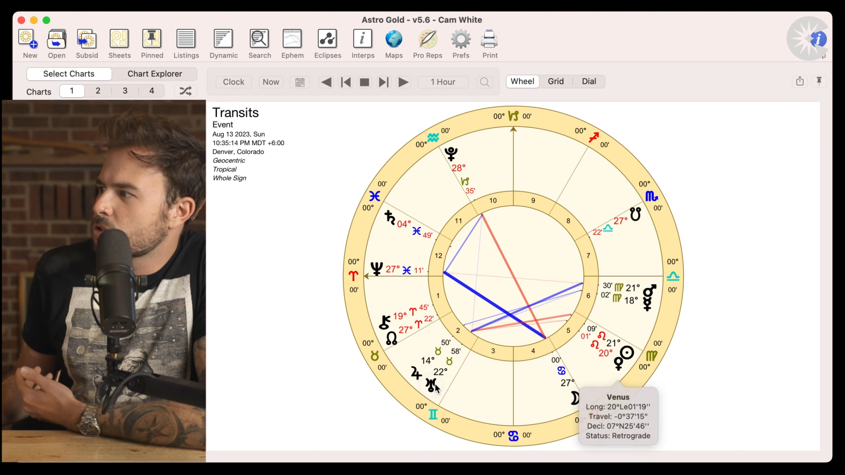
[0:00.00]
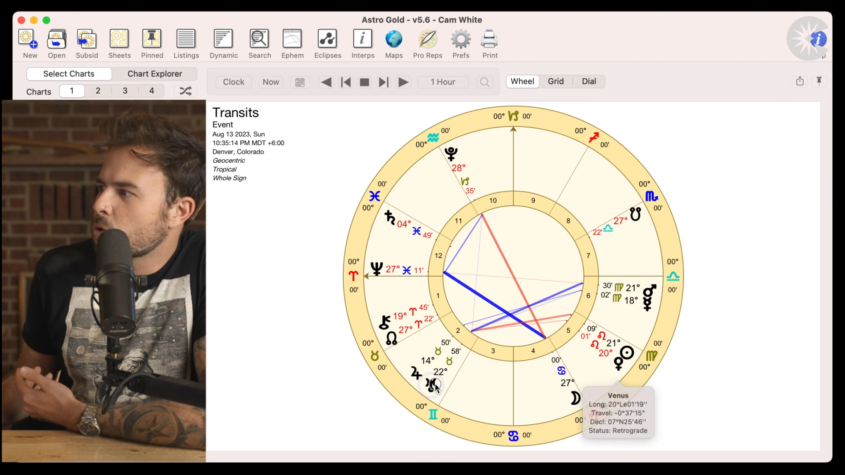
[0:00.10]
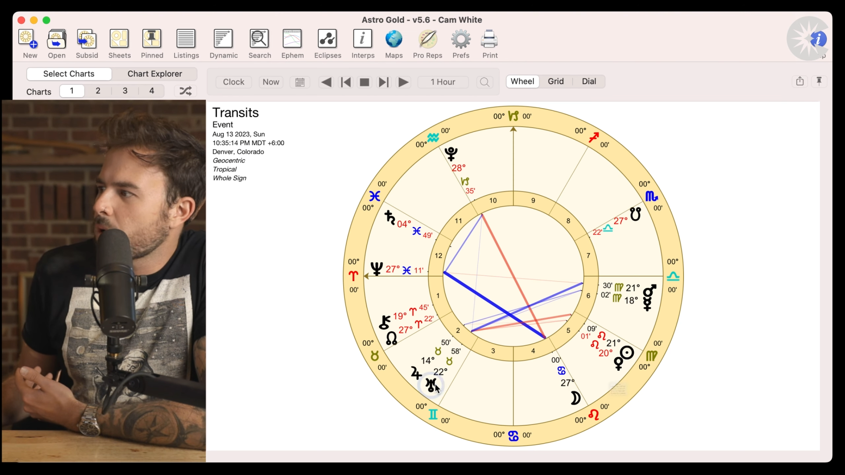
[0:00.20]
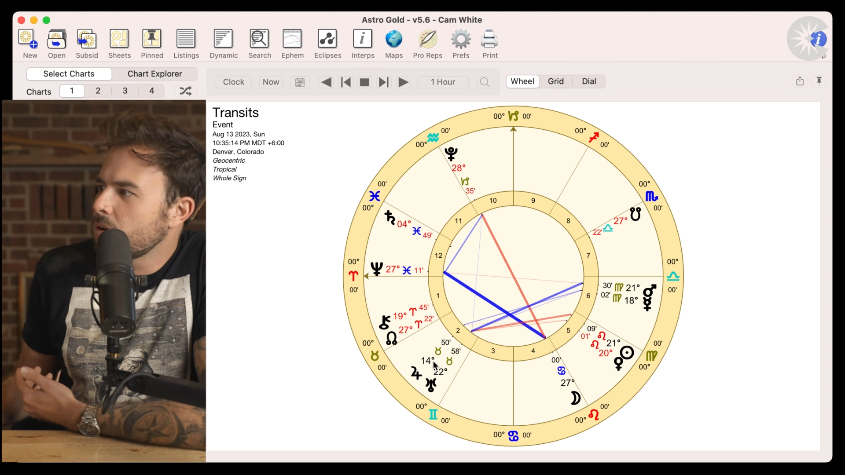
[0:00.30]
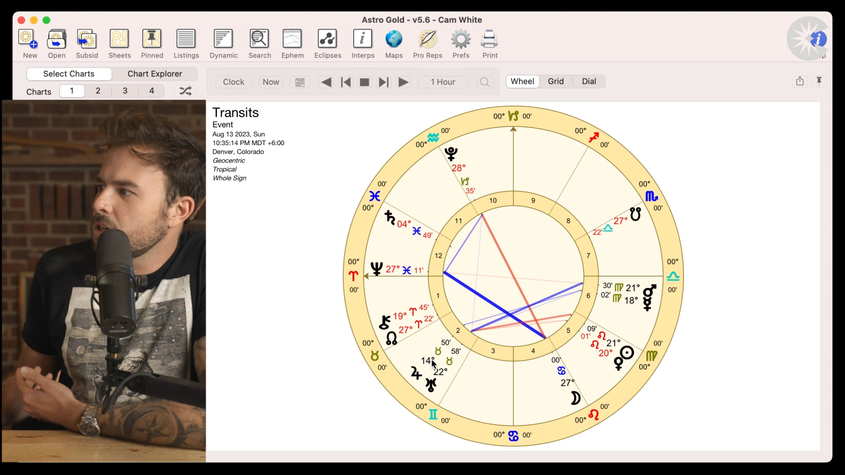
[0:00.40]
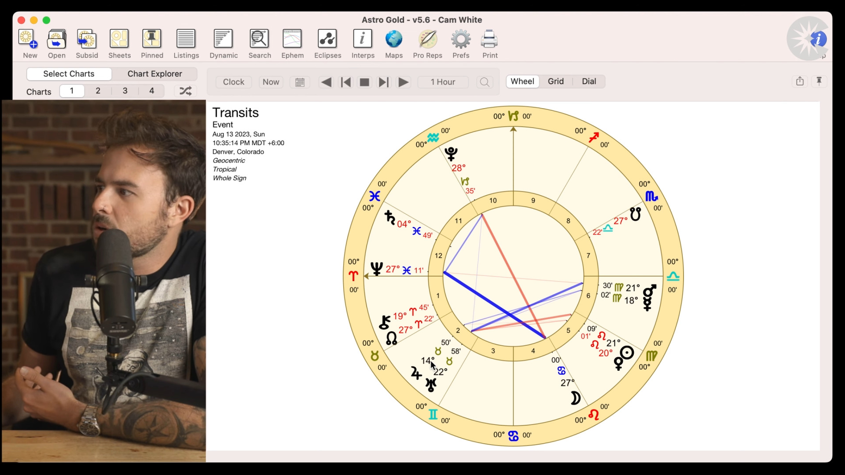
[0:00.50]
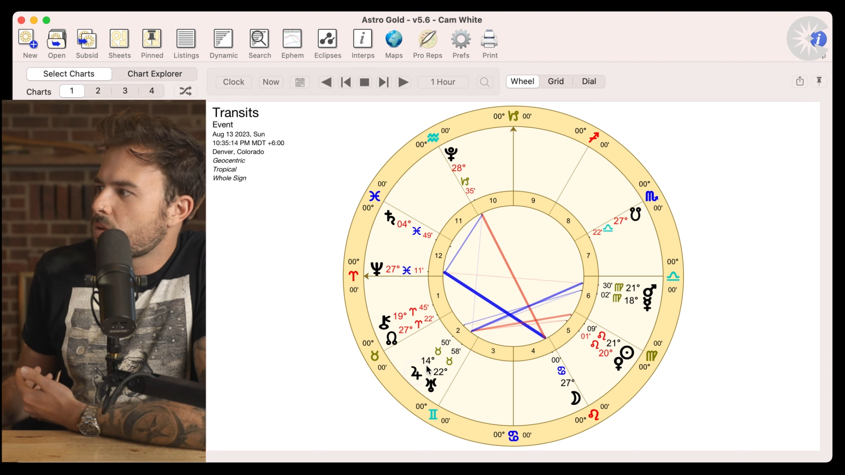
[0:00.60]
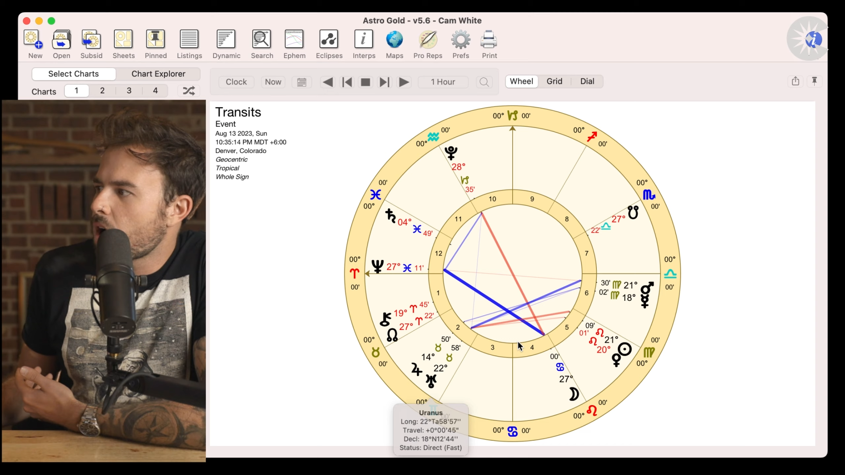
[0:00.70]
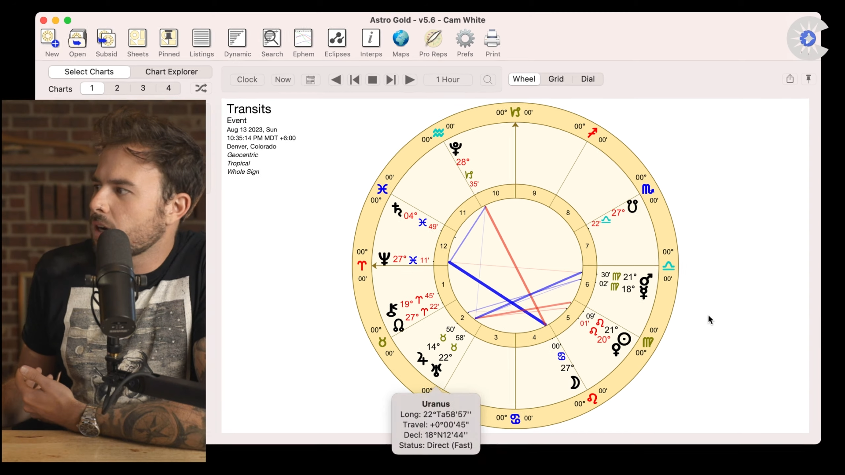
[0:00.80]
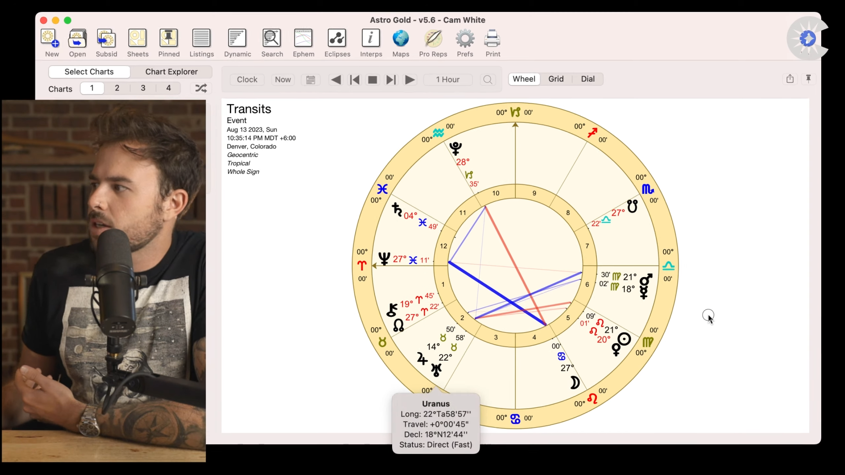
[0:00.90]
squaring
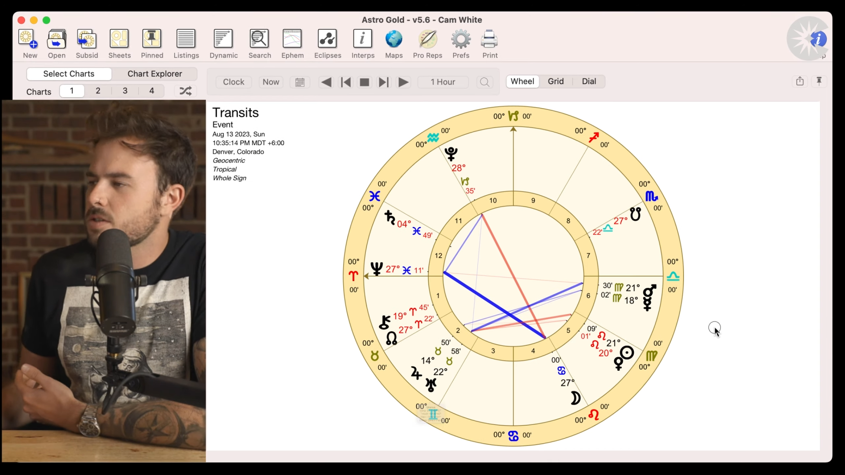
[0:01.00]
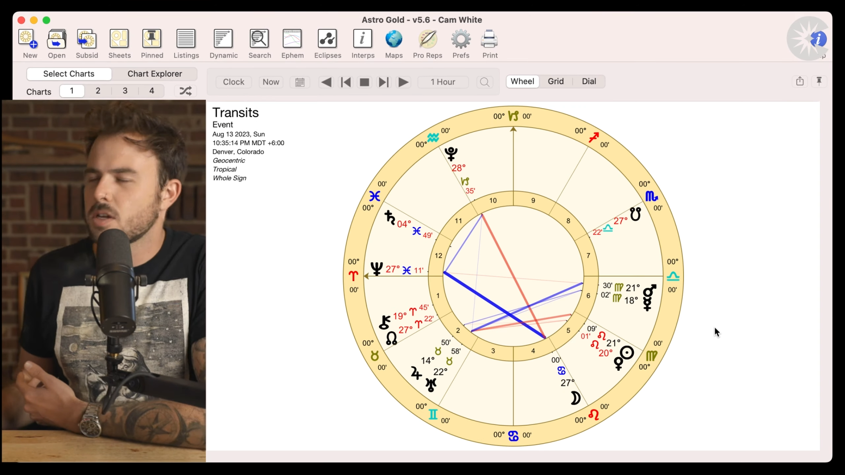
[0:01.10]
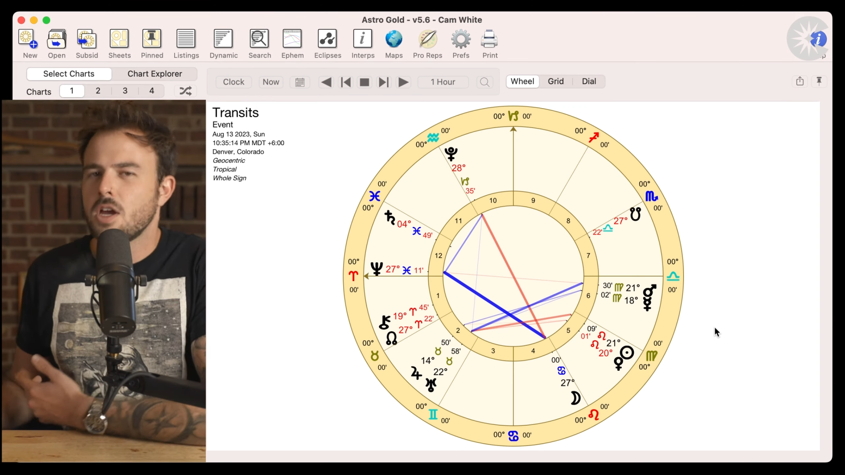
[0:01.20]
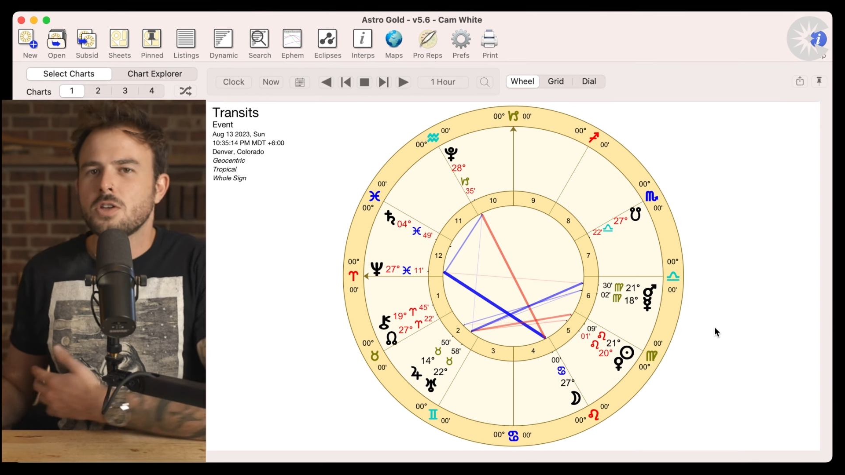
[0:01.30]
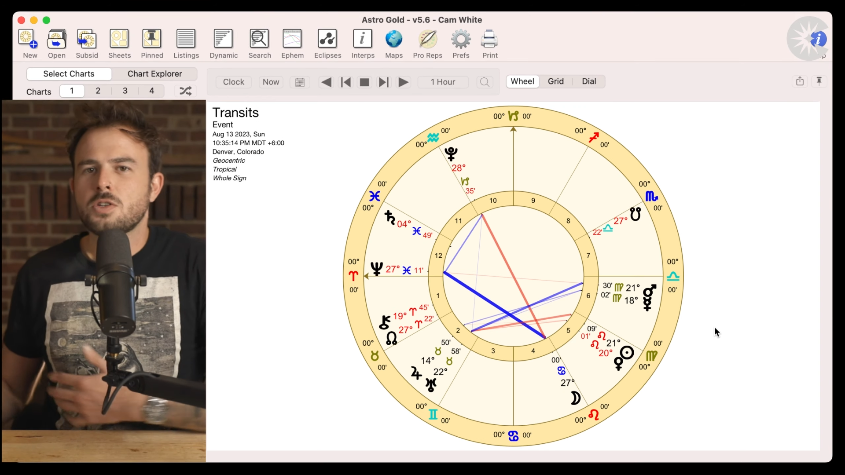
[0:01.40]
Uranus.